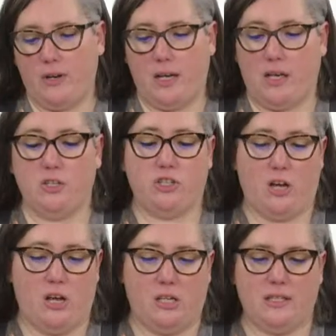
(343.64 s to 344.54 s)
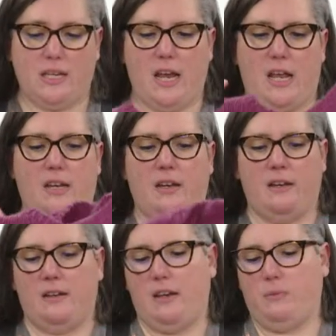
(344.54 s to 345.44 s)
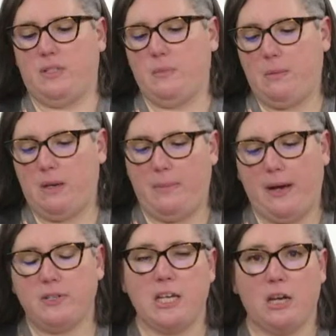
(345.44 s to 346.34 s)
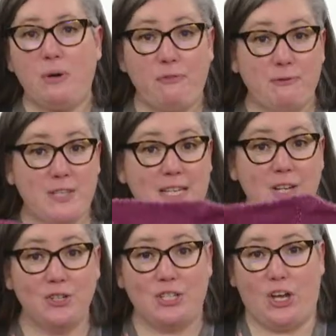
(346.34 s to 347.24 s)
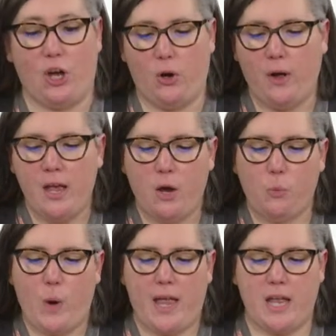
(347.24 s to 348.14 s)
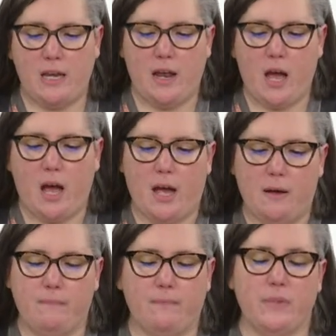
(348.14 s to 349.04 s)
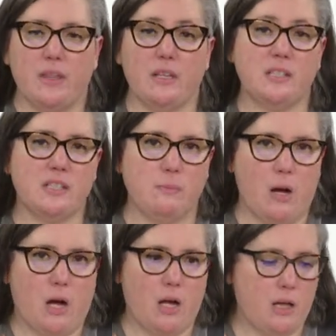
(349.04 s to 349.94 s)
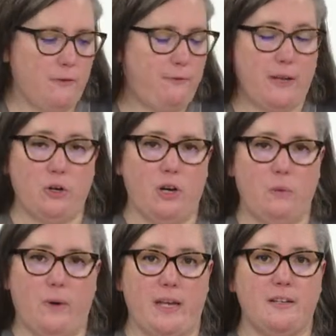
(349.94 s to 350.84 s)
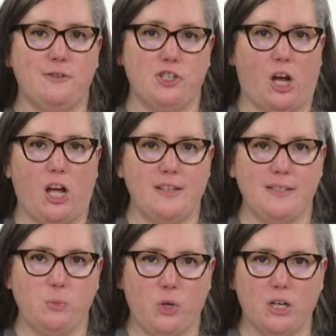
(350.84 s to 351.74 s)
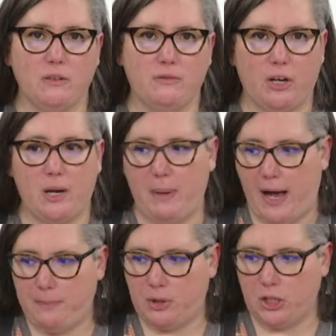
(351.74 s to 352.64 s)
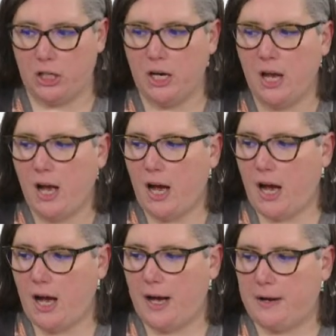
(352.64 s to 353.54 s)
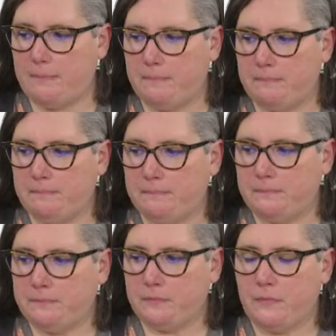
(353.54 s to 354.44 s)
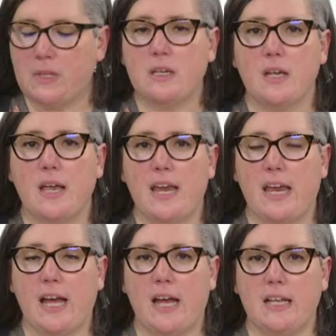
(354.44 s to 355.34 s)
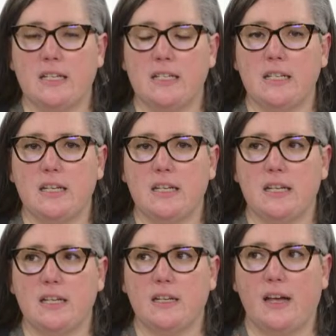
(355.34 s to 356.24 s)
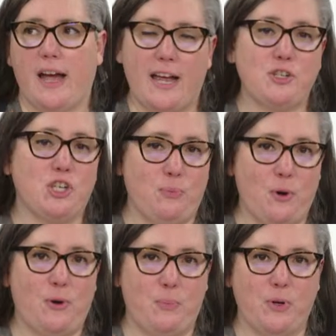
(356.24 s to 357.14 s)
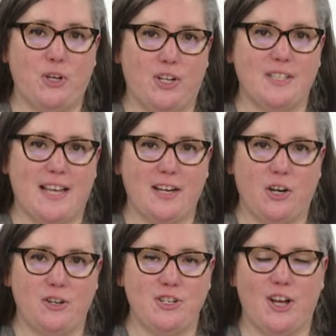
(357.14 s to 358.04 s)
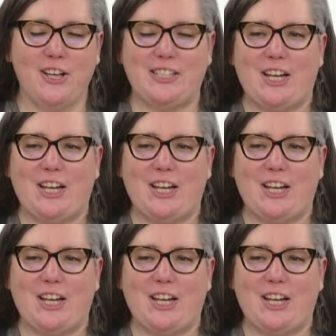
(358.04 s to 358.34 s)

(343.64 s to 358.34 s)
knitting shawls and it was maybe about 10 or 15 years ago when um, the small fingering weight shawls were very popular. Um, and I actually wrote a book called Sock Yarn Shawls,